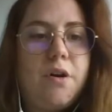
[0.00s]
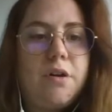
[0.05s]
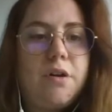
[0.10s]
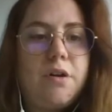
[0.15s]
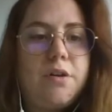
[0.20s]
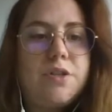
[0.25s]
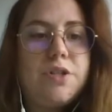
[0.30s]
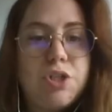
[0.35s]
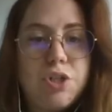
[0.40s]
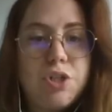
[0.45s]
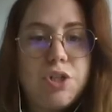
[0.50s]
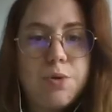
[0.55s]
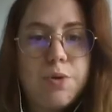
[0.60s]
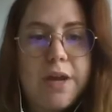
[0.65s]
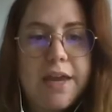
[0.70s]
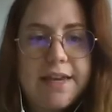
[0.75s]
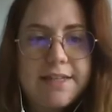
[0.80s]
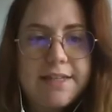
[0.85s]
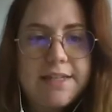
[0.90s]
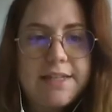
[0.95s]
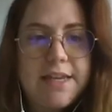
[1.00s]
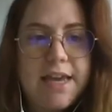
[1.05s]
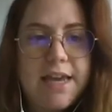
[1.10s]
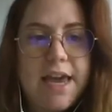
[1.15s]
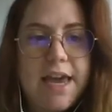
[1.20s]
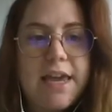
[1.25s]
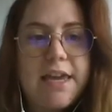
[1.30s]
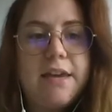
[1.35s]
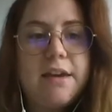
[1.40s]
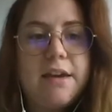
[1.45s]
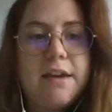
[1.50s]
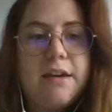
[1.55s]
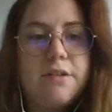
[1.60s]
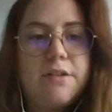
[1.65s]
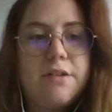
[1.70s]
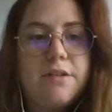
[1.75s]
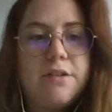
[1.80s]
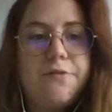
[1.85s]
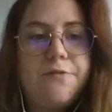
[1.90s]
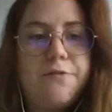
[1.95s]
the two RCA,
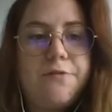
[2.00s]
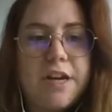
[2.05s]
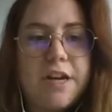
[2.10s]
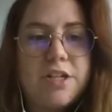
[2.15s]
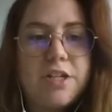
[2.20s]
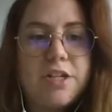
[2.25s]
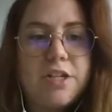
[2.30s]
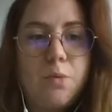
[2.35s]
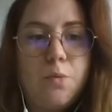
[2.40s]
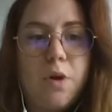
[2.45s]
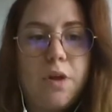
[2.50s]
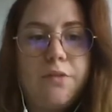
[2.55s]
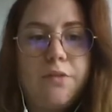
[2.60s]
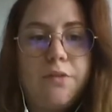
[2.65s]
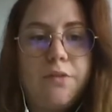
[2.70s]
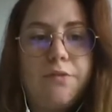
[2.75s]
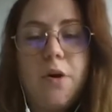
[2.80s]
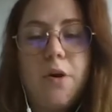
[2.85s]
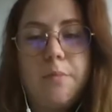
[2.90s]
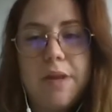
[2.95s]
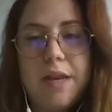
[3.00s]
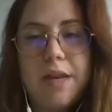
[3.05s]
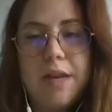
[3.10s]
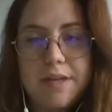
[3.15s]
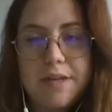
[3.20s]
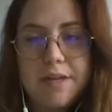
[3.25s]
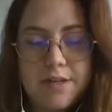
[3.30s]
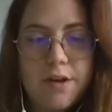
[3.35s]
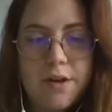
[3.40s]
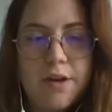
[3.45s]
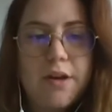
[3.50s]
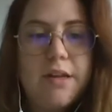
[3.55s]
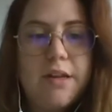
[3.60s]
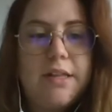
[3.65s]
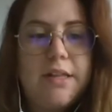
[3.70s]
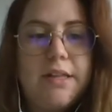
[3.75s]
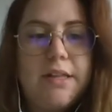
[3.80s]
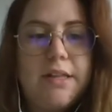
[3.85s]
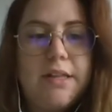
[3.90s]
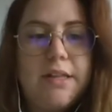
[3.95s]
the fraction 1/4 millimeter
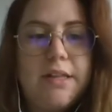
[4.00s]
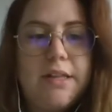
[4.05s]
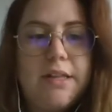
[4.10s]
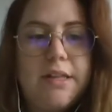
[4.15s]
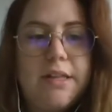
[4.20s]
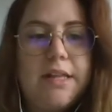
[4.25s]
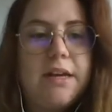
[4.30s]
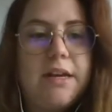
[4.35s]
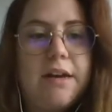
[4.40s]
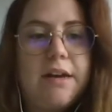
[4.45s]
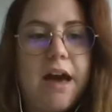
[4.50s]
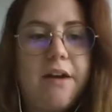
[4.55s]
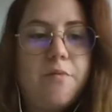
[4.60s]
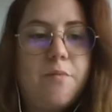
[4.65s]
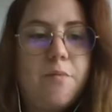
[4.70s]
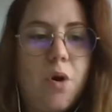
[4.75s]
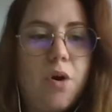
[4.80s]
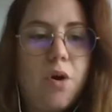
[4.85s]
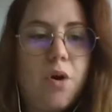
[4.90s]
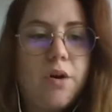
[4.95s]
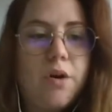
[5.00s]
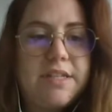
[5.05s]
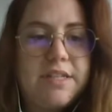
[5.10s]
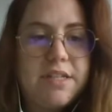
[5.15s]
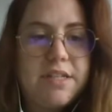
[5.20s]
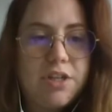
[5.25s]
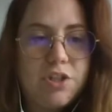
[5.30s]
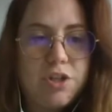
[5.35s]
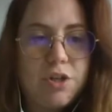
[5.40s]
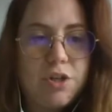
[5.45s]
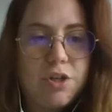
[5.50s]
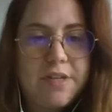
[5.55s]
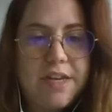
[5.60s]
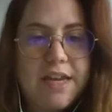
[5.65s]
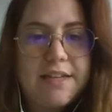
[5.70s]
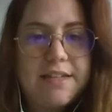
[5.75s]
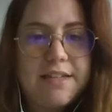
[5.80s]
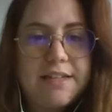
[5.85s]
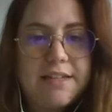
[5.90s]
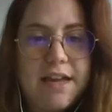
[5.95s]
have more CO2
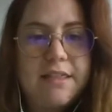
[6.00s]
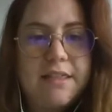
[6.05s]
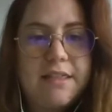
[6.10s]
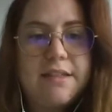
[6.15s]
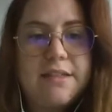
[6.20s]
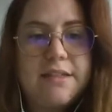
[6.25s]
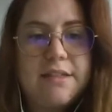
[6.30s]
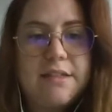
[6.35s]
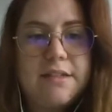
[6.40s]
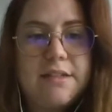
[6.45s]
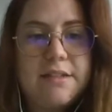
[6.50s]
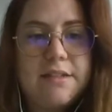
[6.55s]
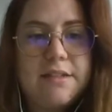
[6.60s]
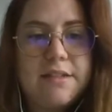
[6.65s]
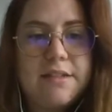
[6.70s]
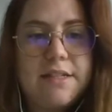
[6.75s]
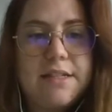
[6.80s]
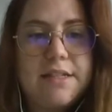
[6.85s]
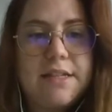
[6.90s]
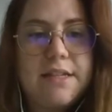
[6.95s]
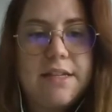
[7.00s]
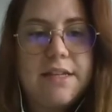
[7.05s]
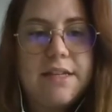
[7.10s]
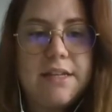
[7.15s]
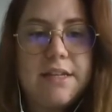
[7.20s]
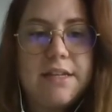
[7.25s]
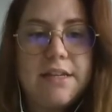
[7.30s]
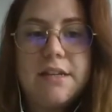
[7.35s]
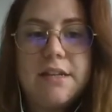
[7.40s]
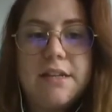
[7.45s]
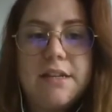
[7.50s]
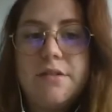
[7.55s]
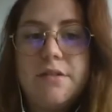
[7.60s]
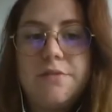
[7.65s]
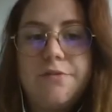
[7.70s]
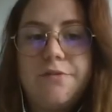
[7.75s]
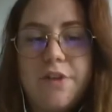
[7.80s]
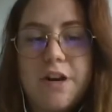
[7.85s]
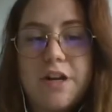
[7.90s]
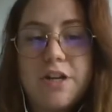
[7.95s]
uptake than the
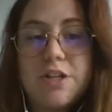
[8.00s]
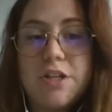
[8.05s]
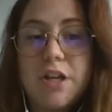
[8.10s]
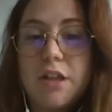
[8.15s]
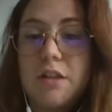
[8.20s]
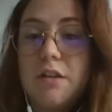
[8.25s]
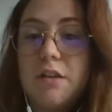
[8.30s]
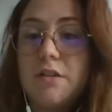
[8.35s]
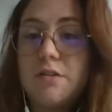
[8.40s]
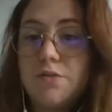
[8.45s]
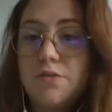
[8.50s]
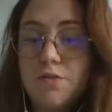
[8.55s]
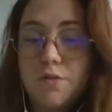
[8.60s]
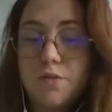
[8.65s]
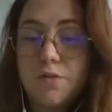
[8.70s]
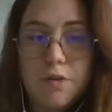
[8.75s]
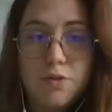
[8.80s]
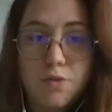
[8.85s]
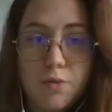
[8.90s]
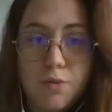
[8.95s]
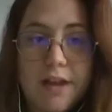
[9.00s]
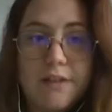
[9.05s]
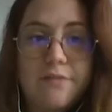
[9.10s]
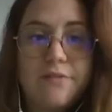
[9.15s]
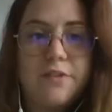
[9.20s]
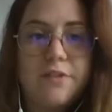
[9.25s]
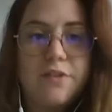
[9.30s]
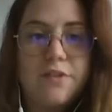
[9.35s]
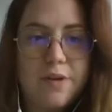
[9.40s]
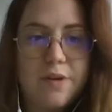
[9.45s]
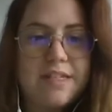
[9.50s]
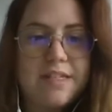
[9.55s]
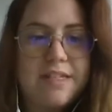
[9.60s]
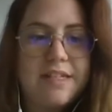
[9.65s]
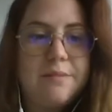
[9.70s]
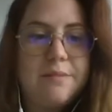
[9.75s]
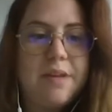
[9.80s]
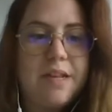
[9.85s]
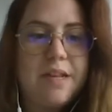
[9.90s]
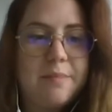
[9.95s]
fraction
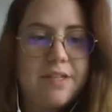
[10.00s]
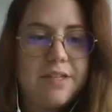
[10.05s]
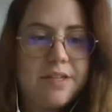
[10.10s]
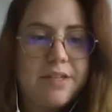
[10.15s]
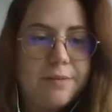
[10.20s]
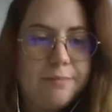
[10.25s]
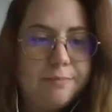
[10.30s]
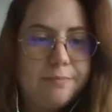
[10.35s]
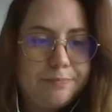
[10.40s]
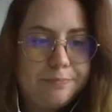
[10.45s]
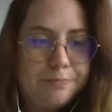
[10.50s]
12-20 millimeter.